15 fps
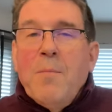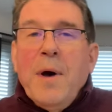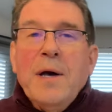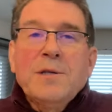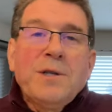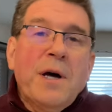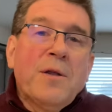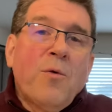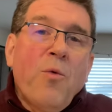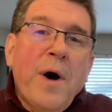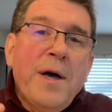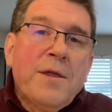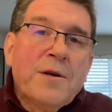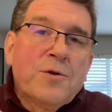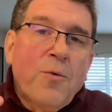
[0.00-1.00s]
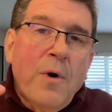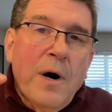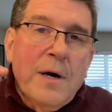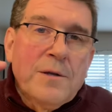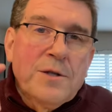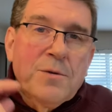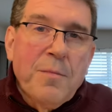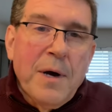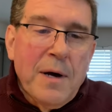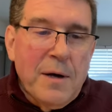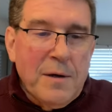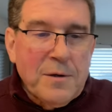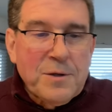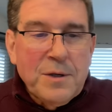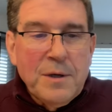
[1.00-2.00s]
Based on the way this wine
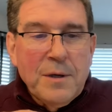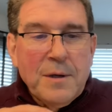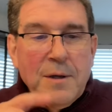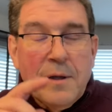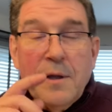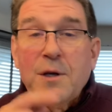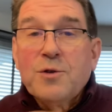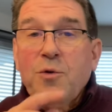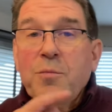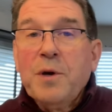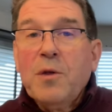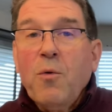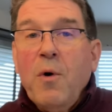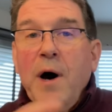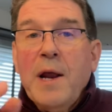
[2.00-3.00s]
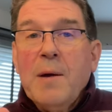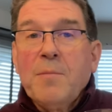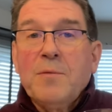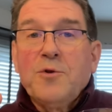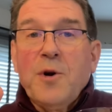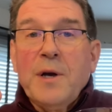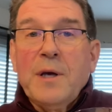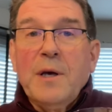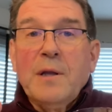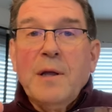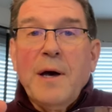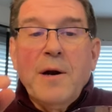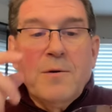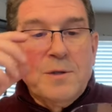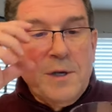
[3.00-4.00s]
smells, this will be the wine I'm drinking
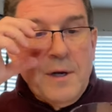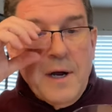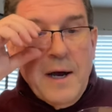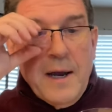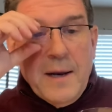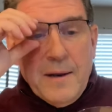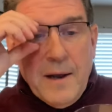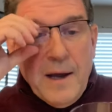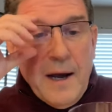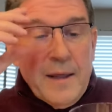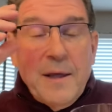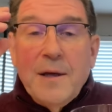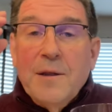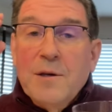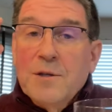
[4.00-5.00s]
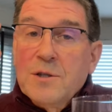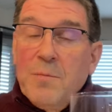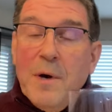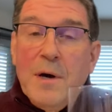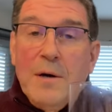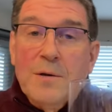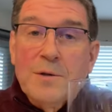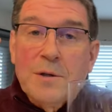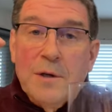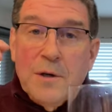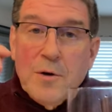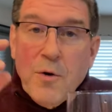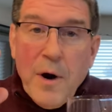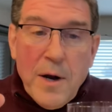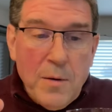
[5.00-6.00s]
later tonight. I think this smells
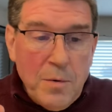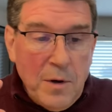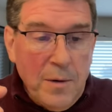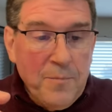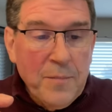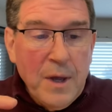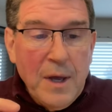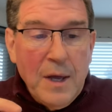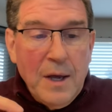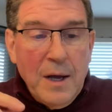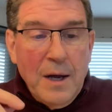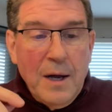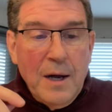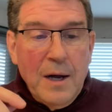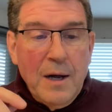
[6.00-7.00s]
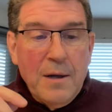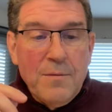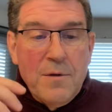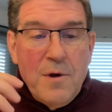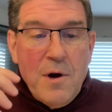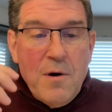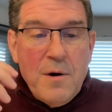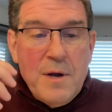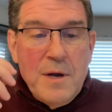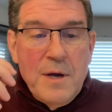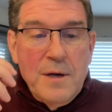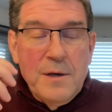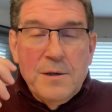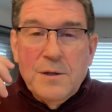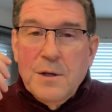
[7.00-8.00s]
incredible. There
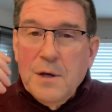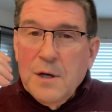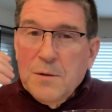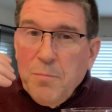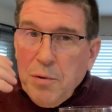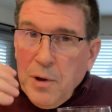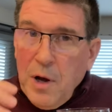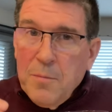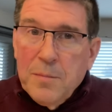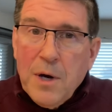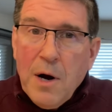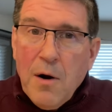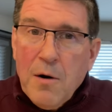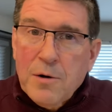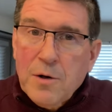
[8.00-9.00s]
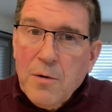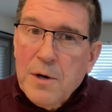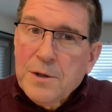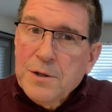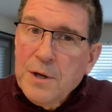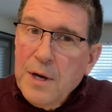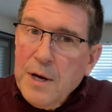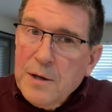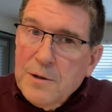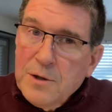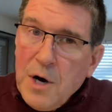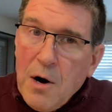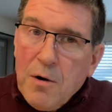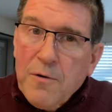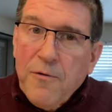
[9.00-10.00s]
is this plum characteristic,
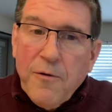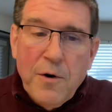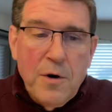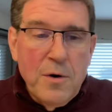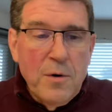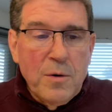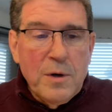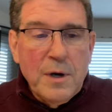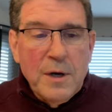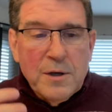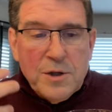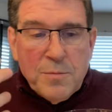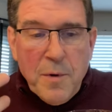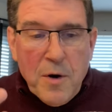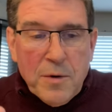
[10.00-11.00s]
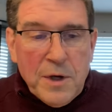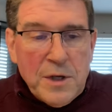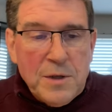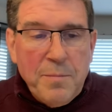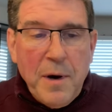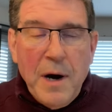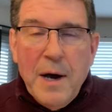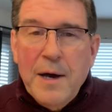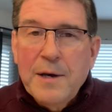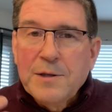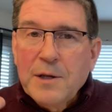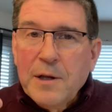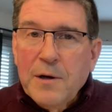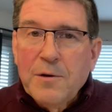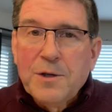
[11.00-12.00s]
dark fruit, smoky
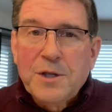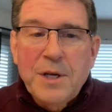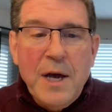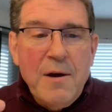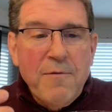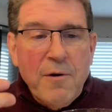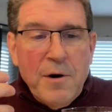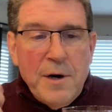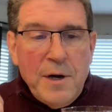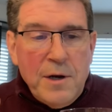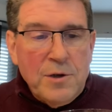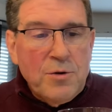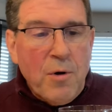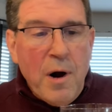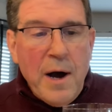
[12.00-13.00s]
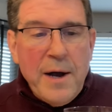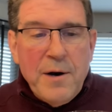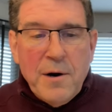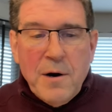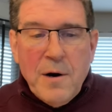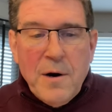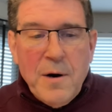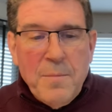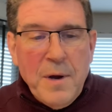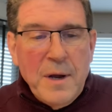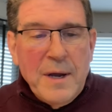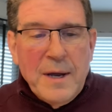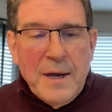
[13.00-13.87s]
spice, a little savory, dried herb.